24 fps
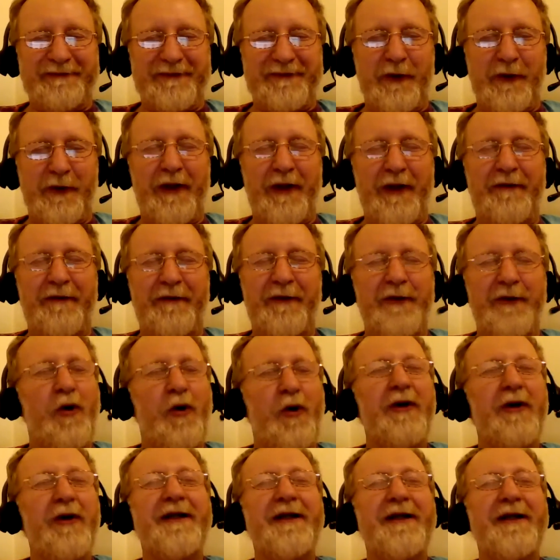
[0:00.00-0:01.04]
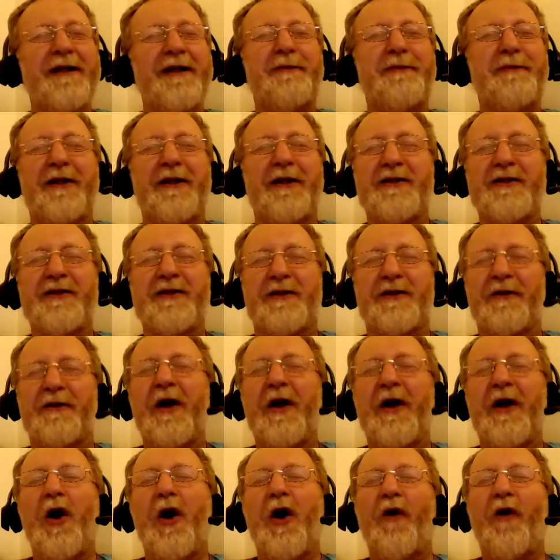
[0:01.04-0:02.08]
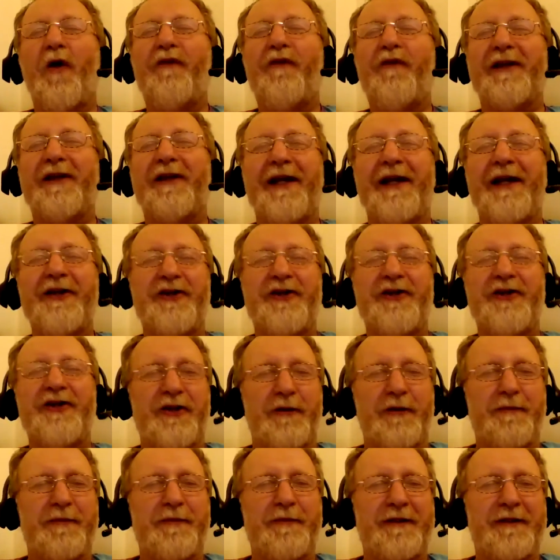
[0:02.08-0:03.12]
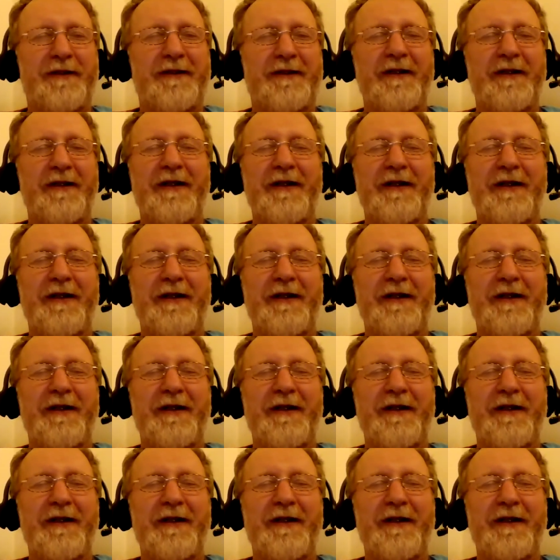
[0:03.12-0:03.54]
You have the whole experience of relationships,